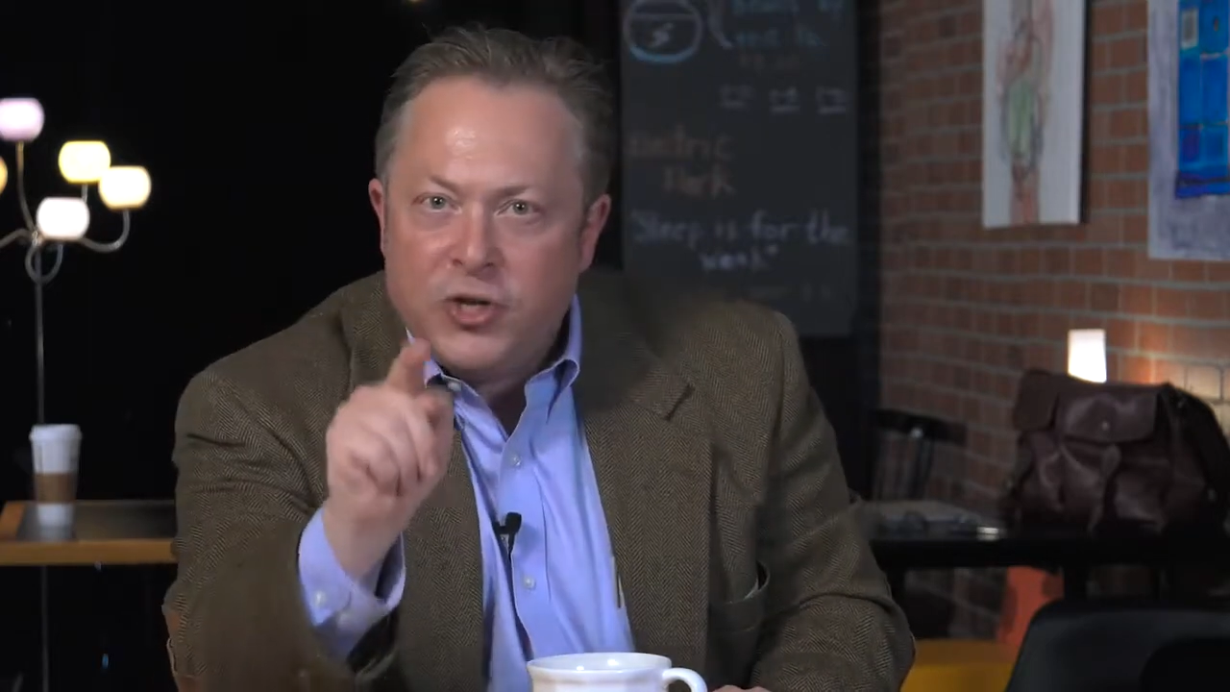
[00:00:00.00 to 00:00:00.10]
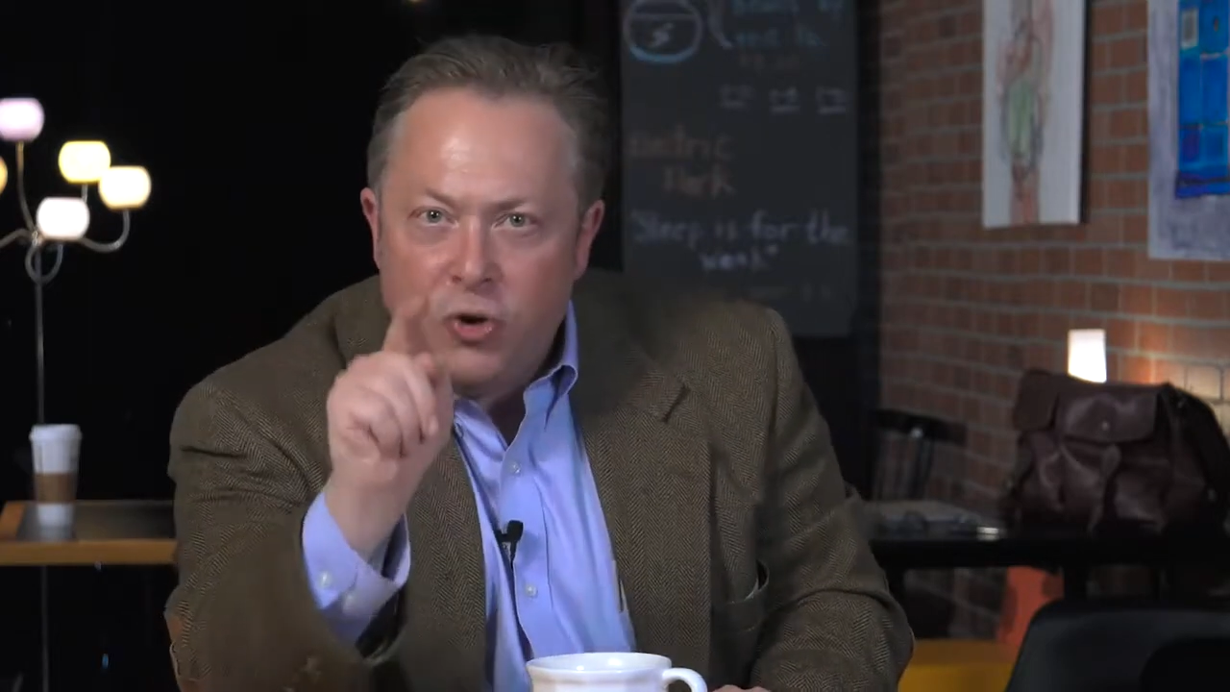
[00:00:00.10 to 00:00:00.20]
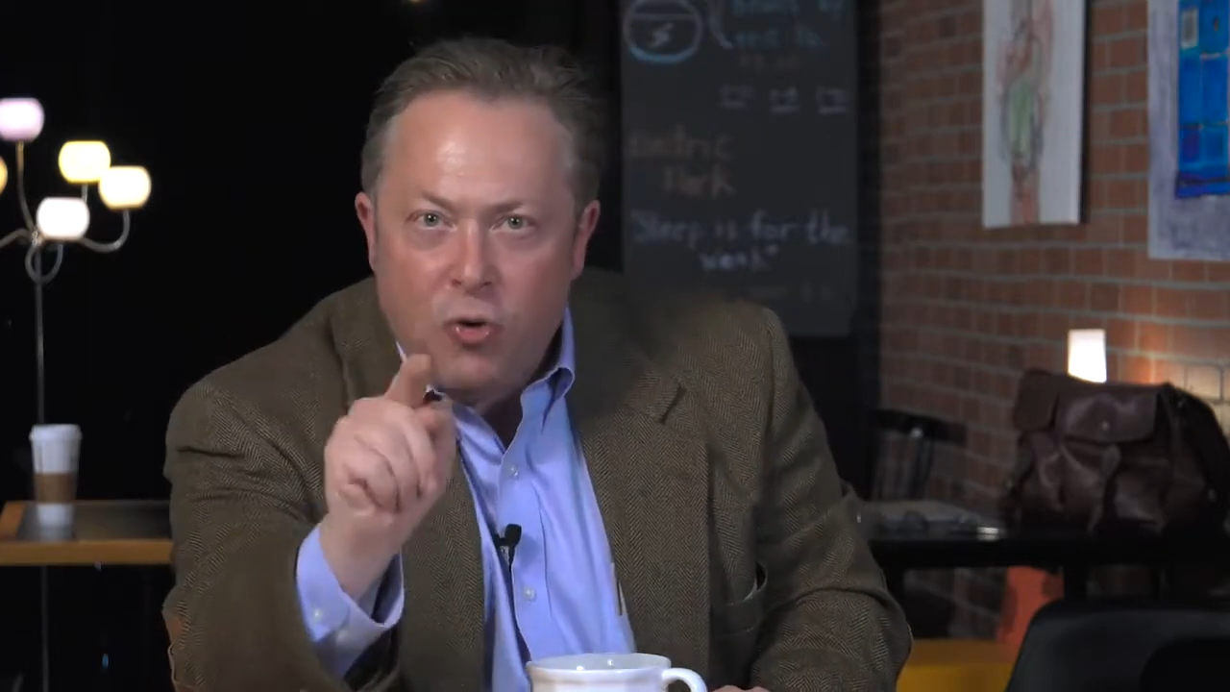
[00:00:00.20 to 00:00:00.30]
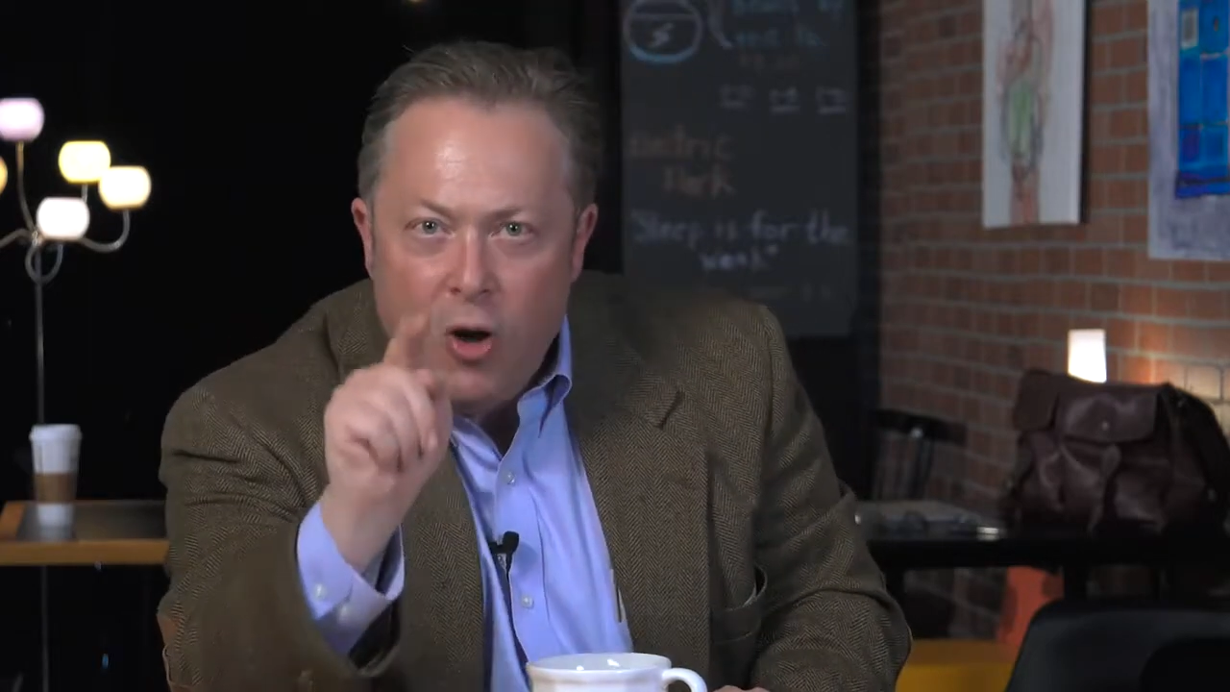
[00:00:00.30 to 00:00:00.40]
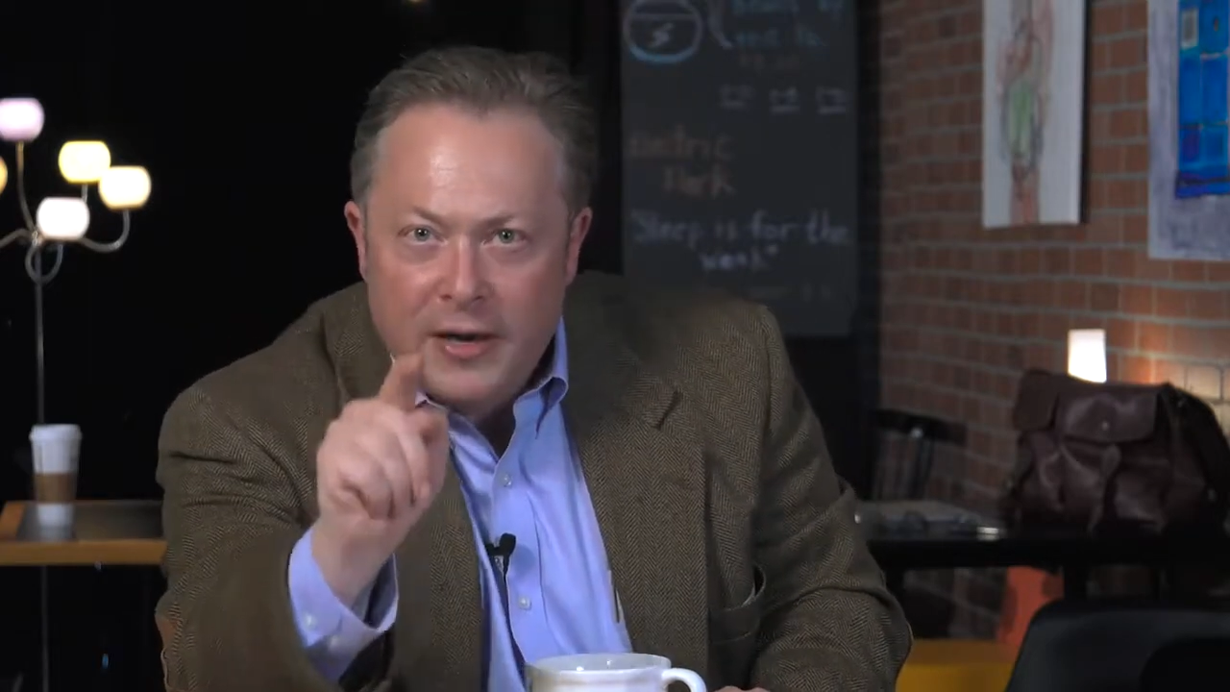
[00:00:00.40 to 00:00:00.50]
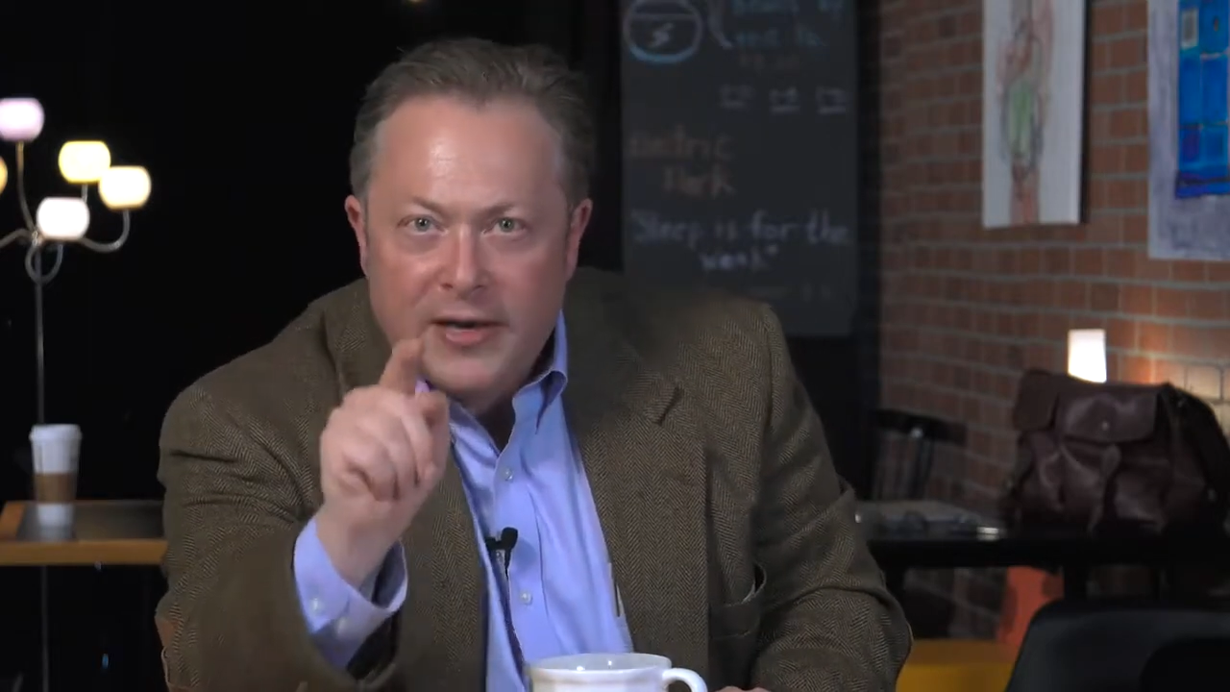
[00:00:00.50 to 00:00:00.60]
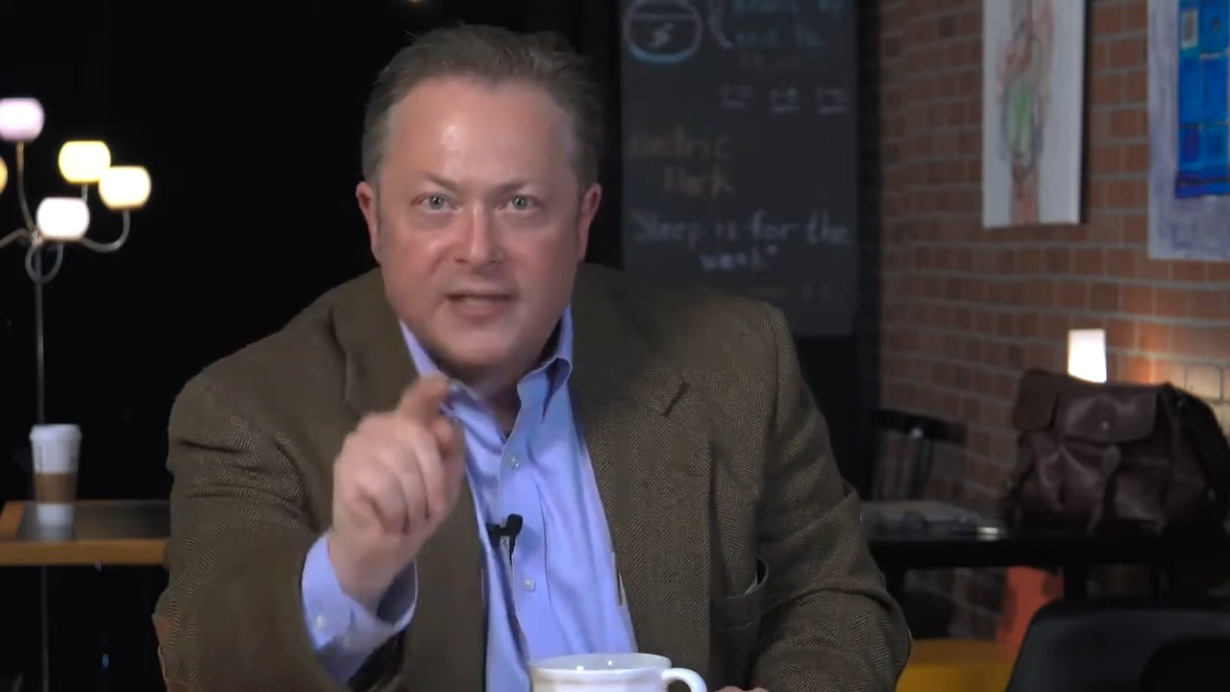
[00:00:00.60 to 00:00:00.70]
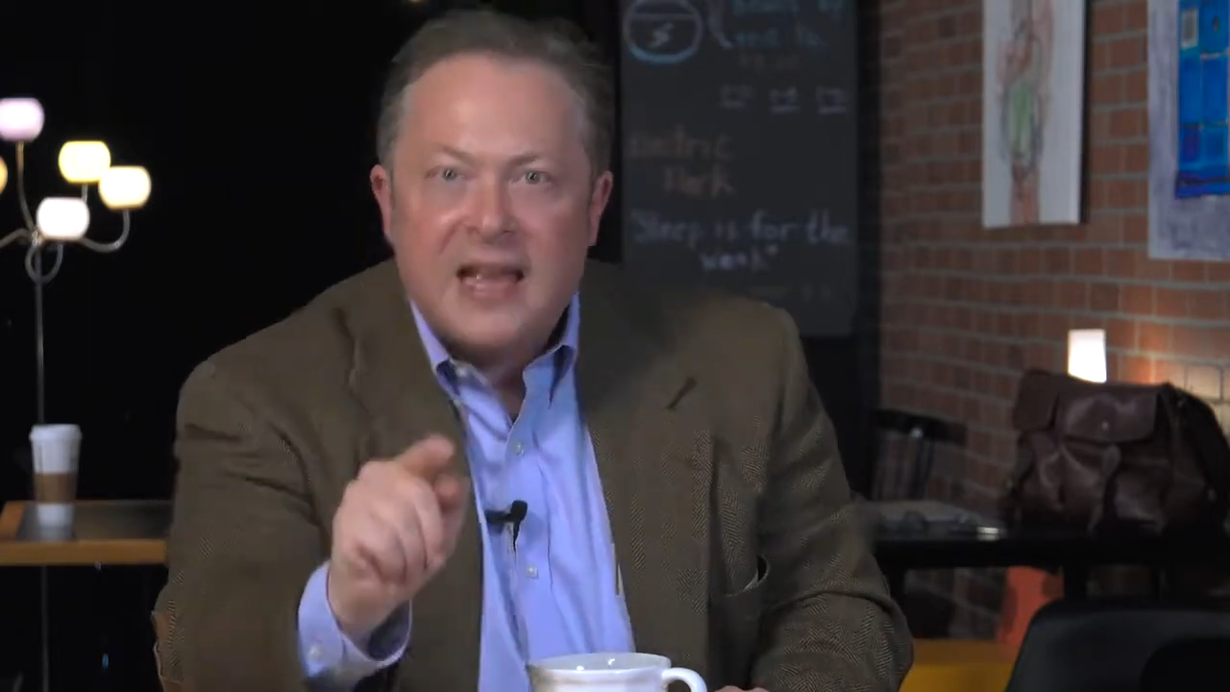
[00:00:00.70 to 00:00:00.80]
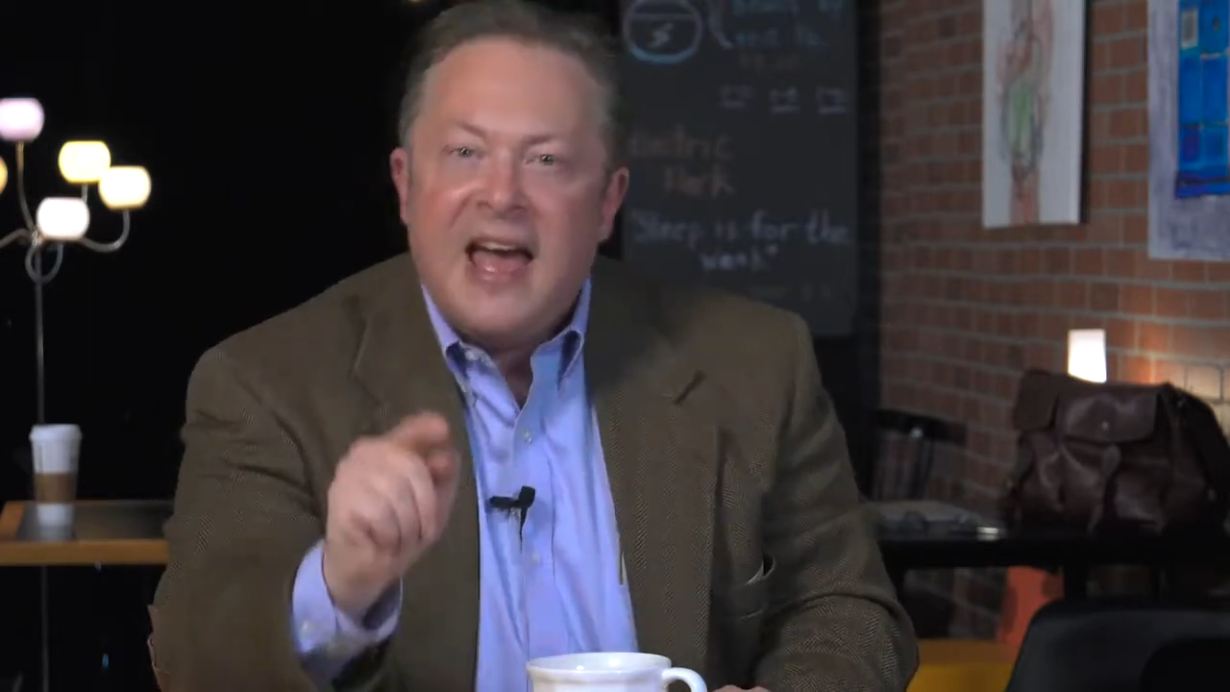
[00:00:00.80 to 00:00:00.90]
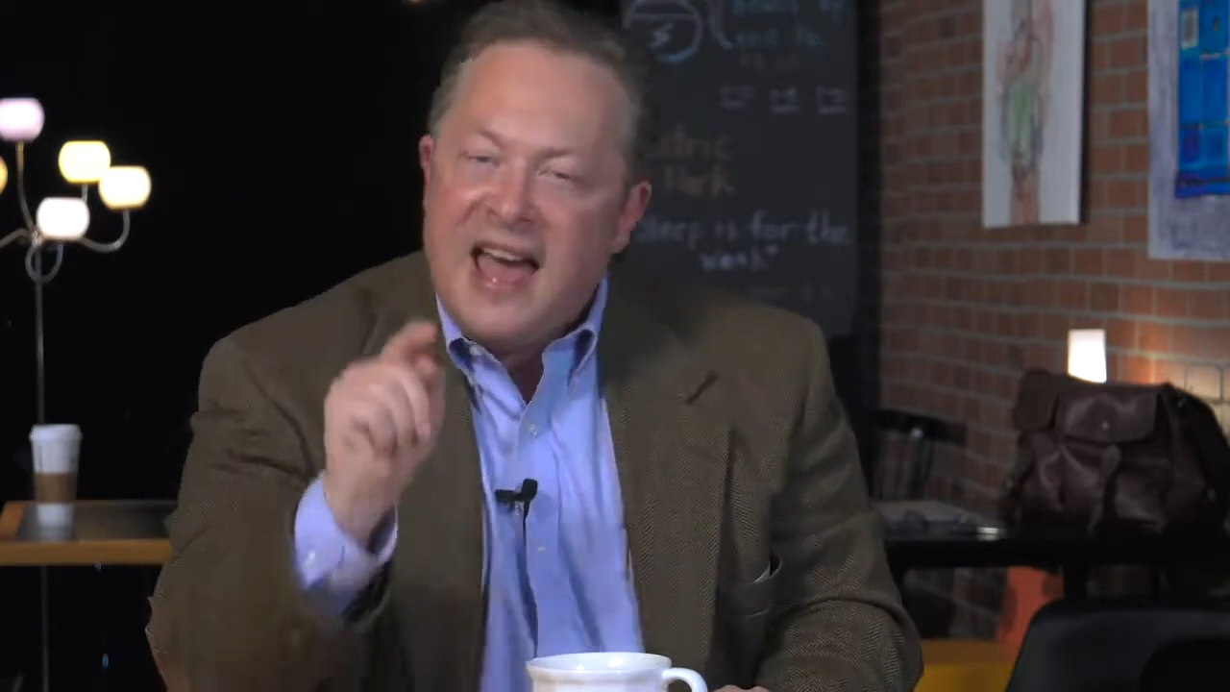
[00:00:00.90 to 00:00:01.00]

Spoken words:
to your audience